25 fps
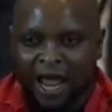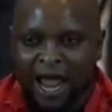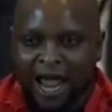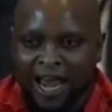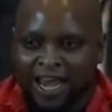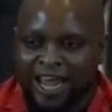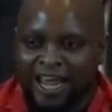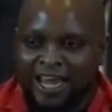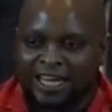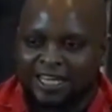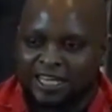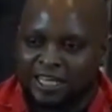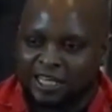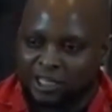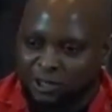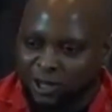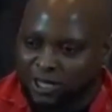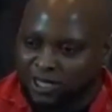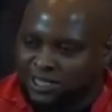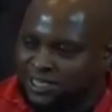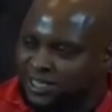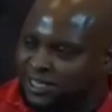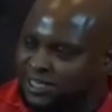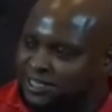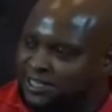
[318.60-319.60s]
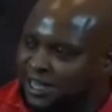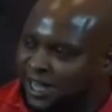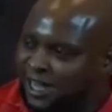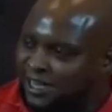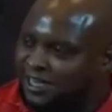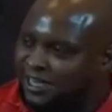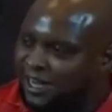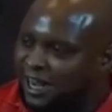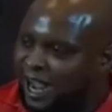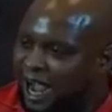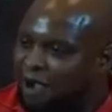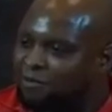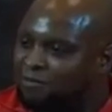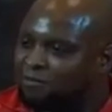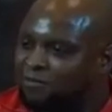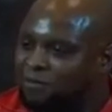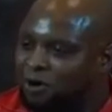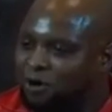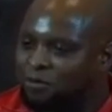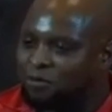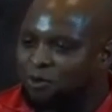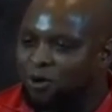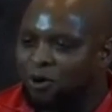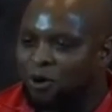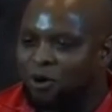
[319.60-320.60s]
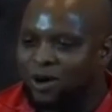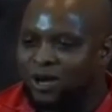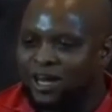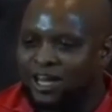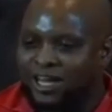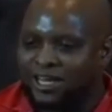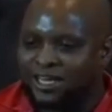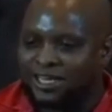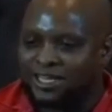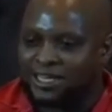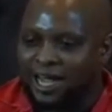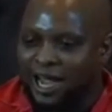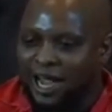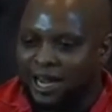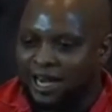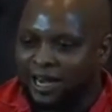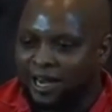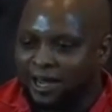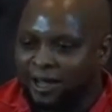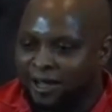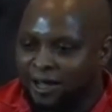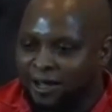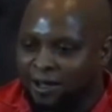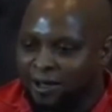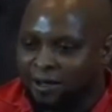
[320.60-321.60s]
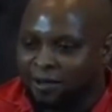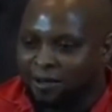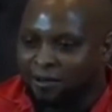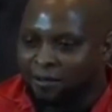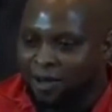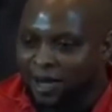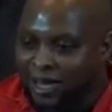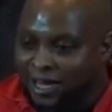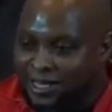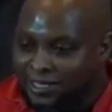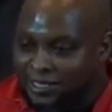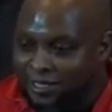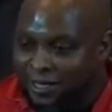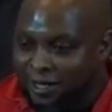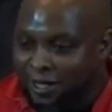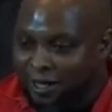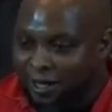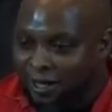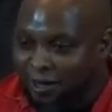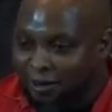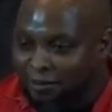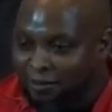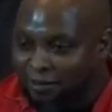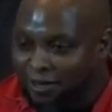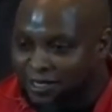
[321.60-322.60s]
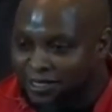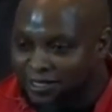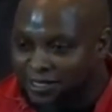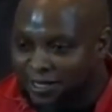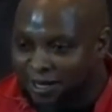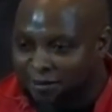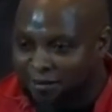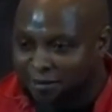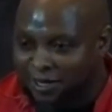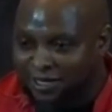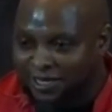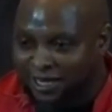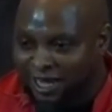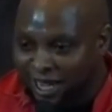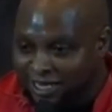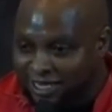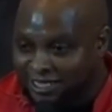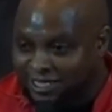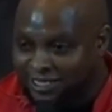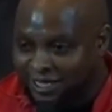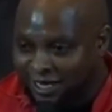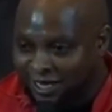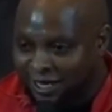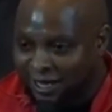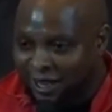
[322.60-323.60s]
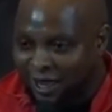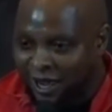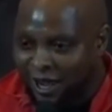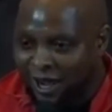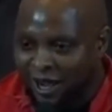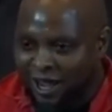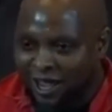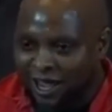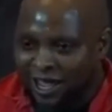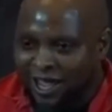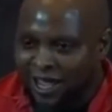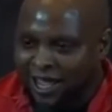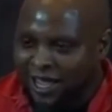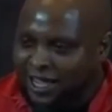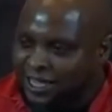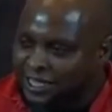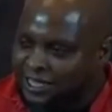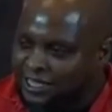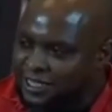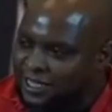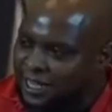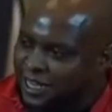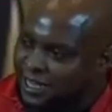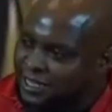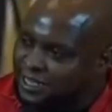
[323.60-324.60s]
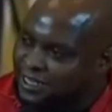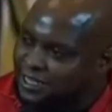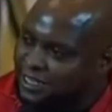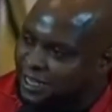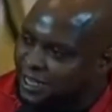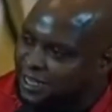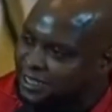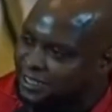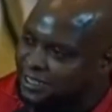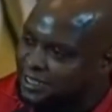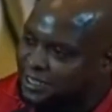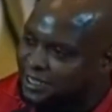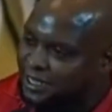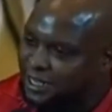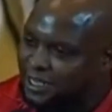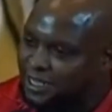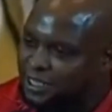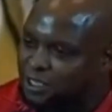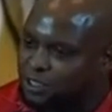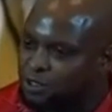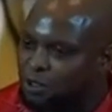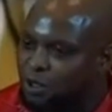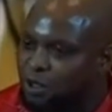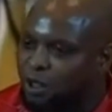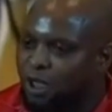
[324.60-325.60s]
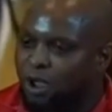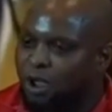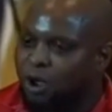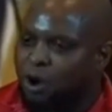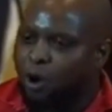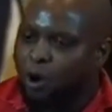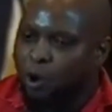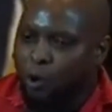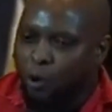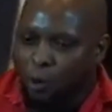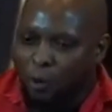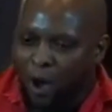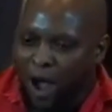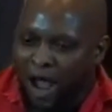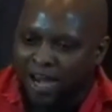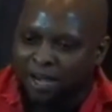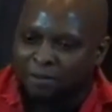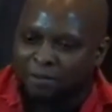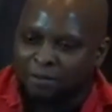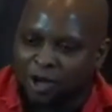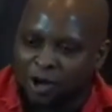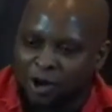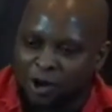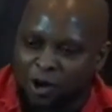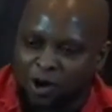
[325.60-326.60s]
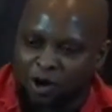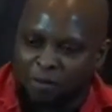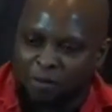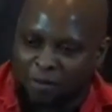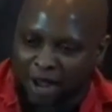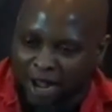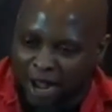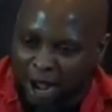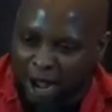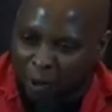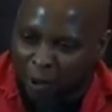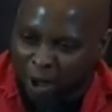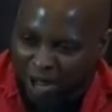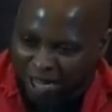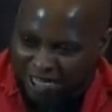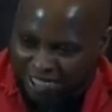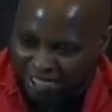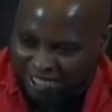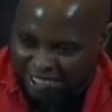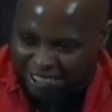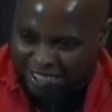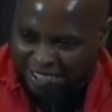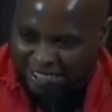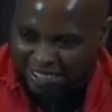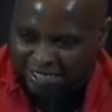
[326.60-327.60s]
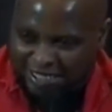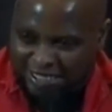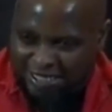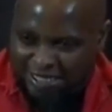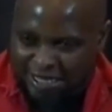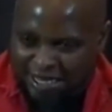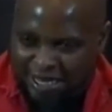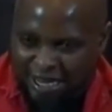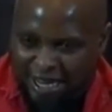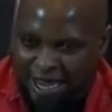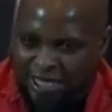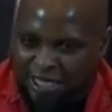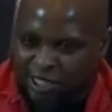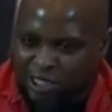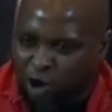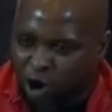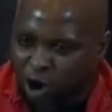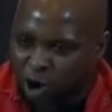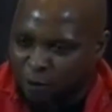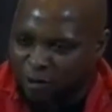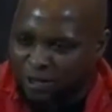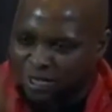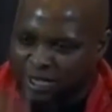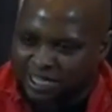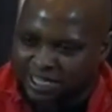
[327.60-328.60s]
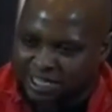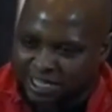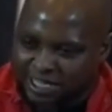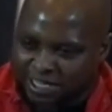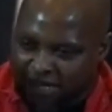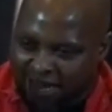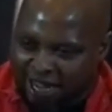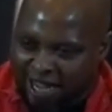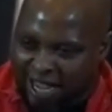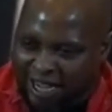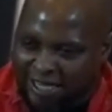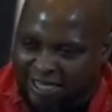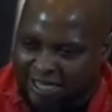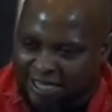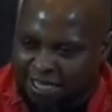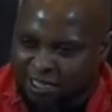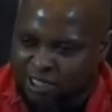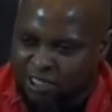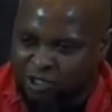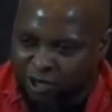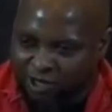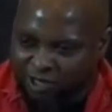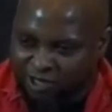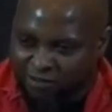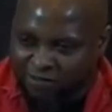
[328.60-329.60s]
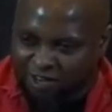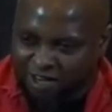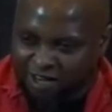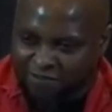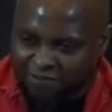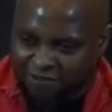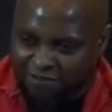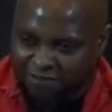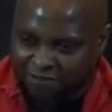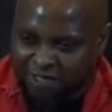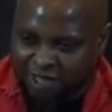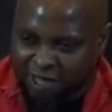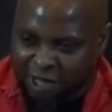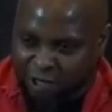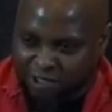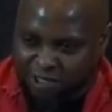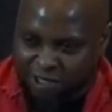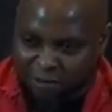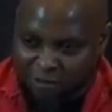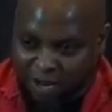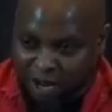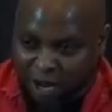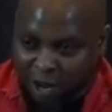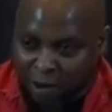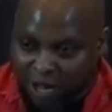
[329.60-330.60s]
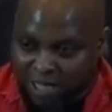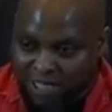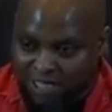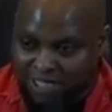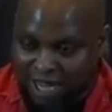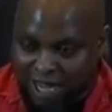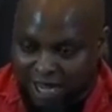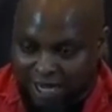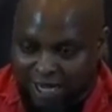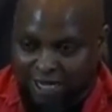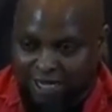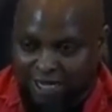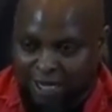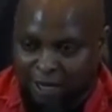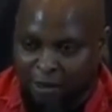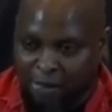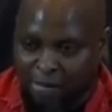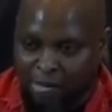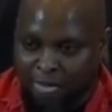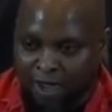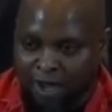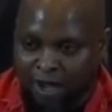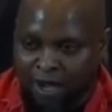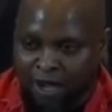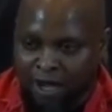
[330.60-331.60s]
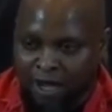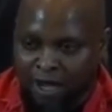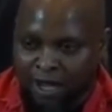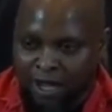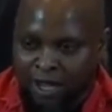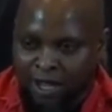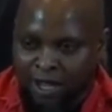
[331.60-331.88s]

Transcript: The energy sources that come from coal in China, Mr. Matanshi, is 1 million megawatts. ESKOM in its entirety is not even at 50,000 megawatts currently.